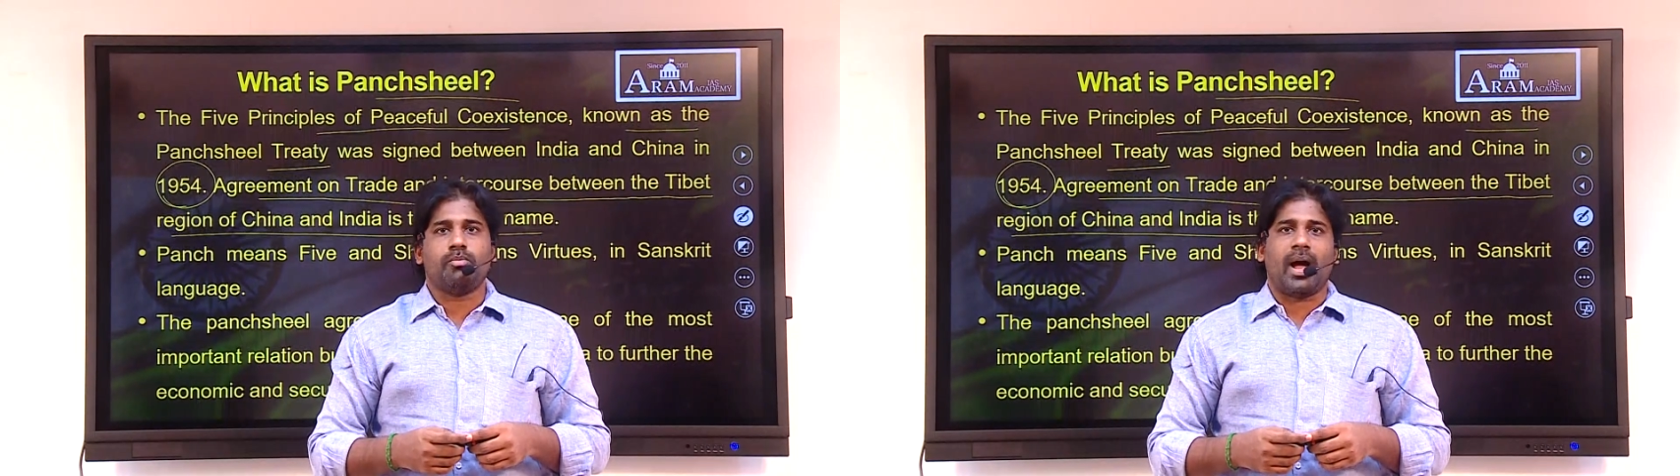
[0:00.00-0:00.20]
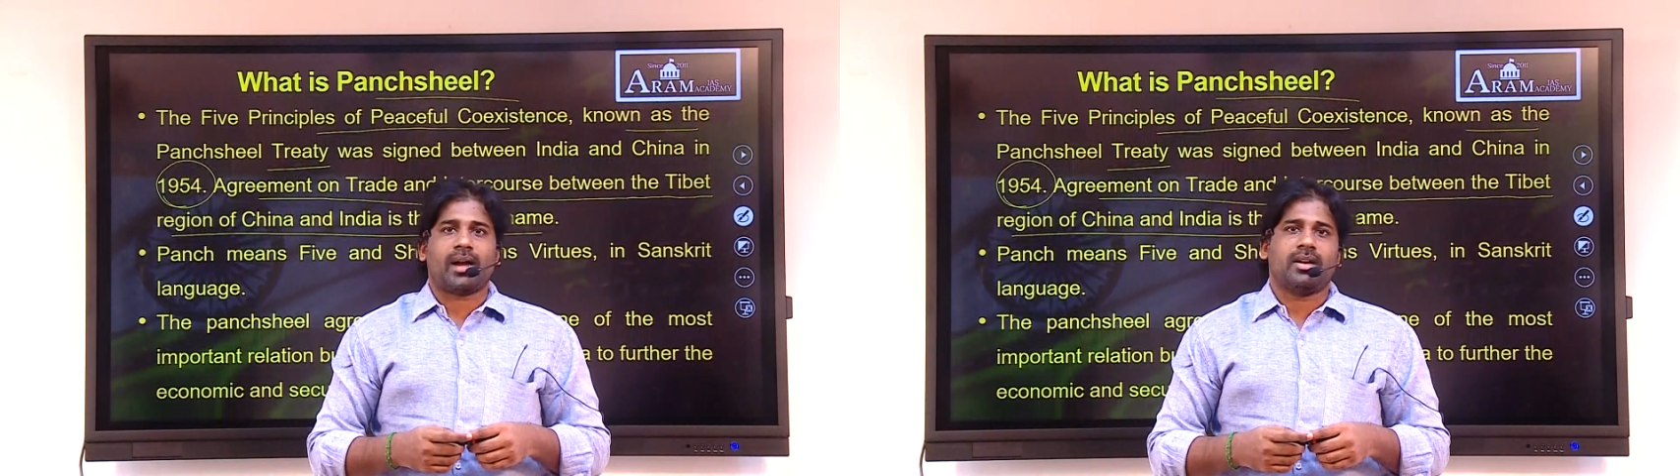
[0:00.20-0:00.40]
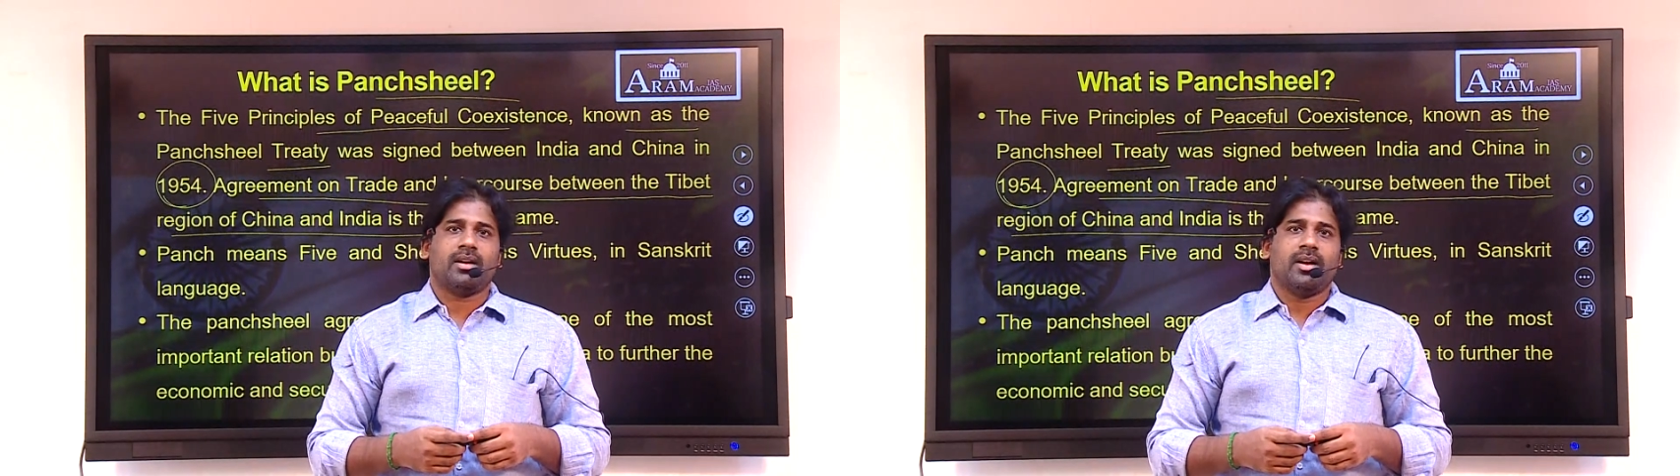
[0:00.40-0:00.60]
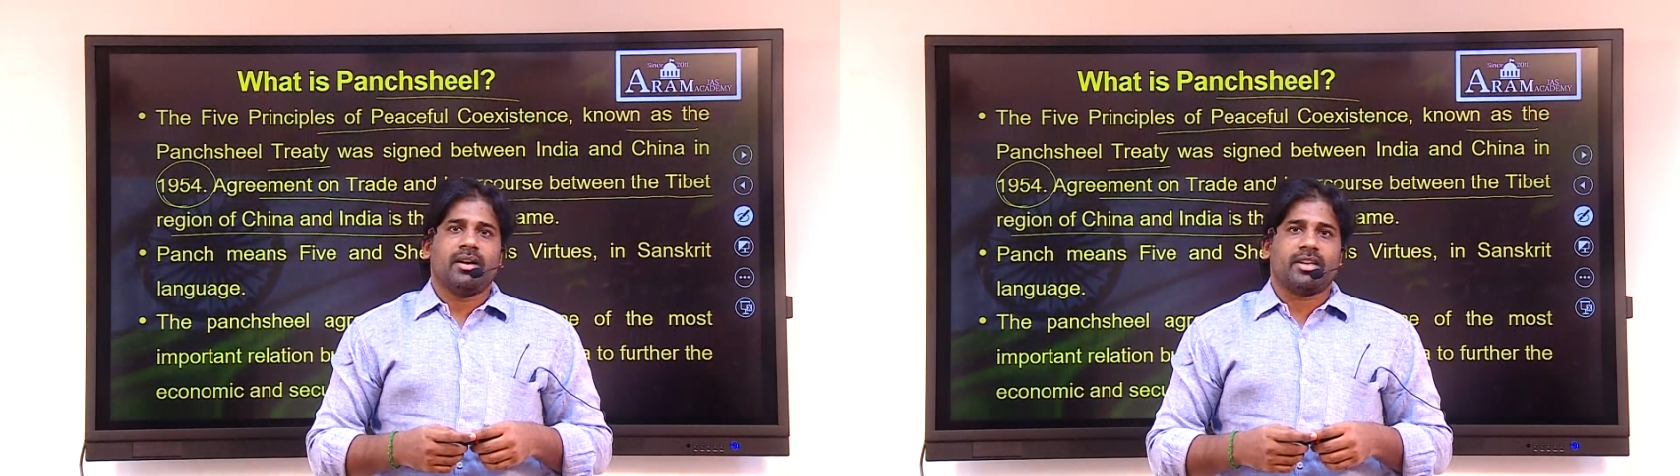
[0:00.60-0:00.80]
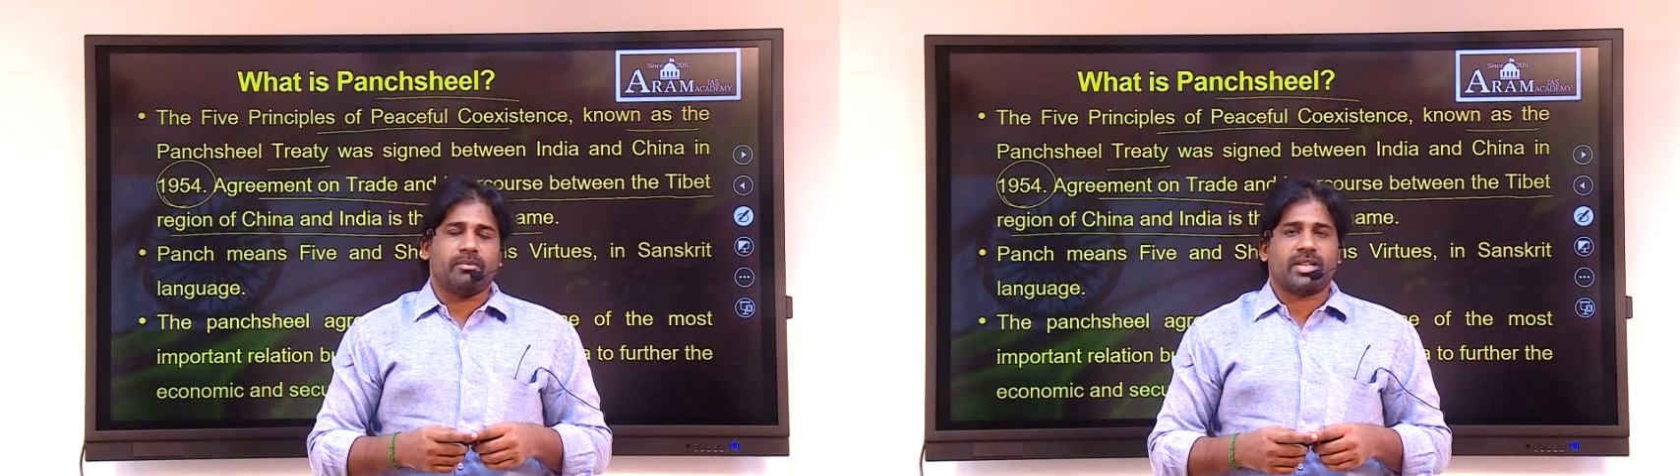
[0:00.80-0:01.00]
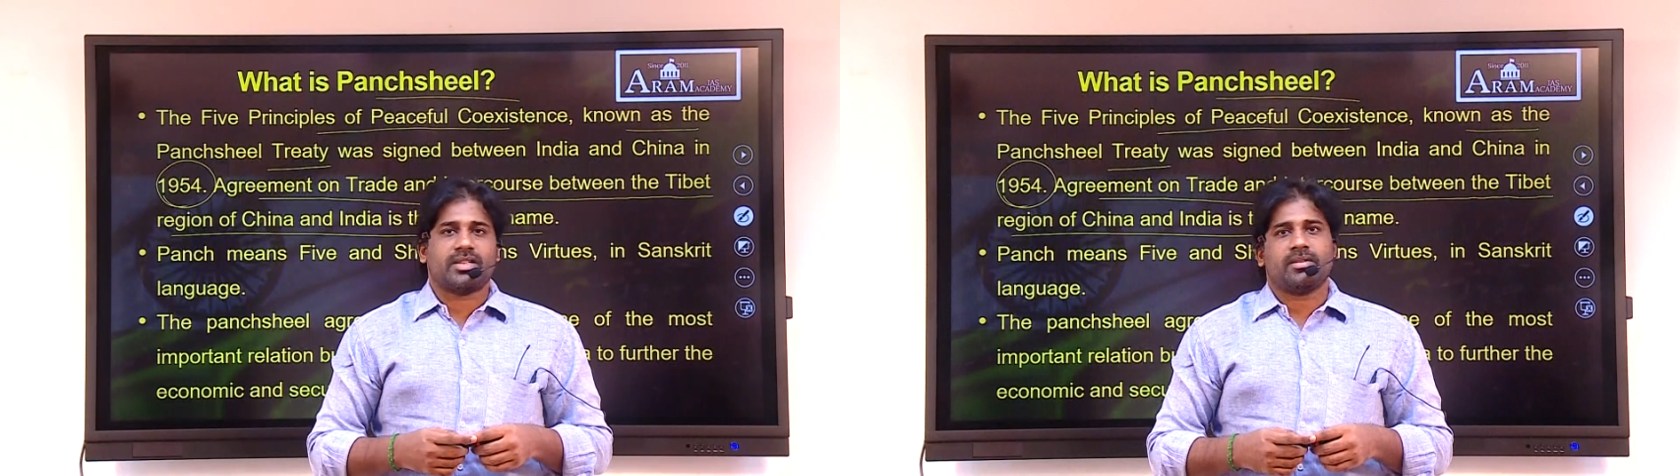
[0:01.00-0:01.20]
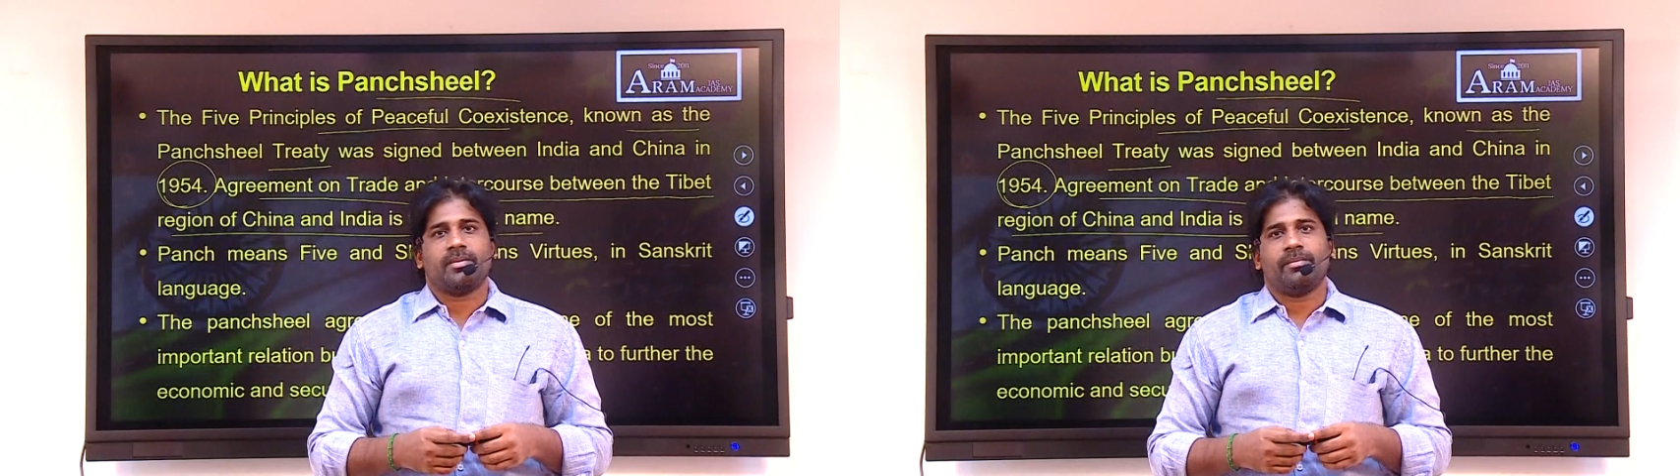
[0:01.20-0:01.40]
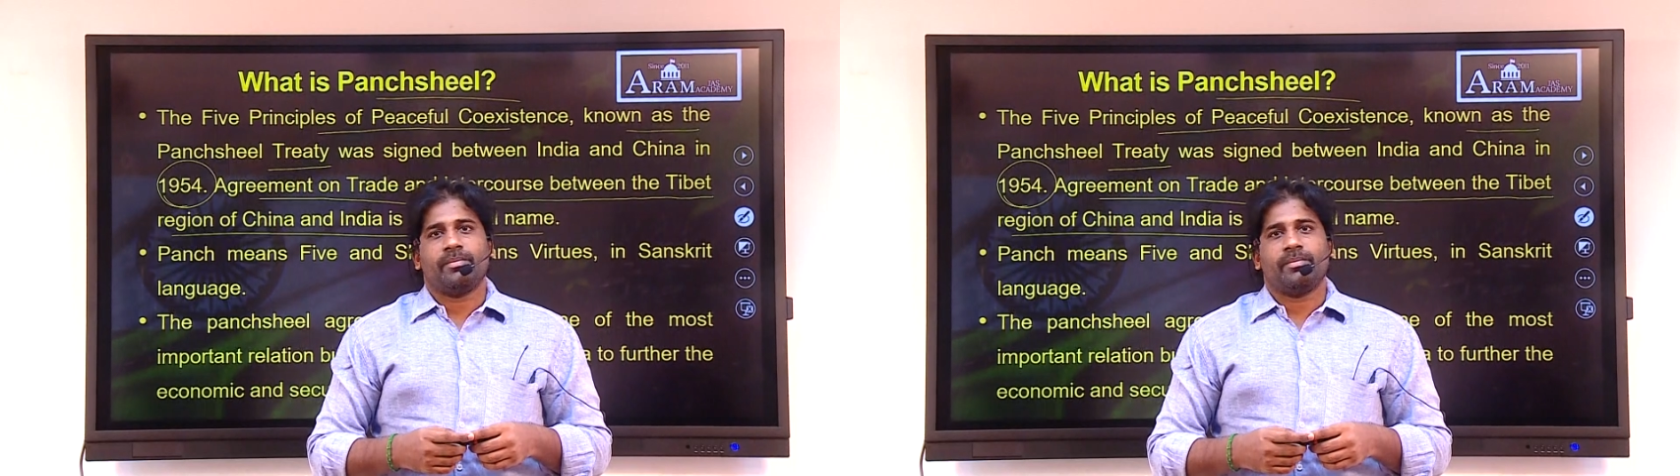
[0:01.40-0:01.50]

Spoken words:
back Tibet.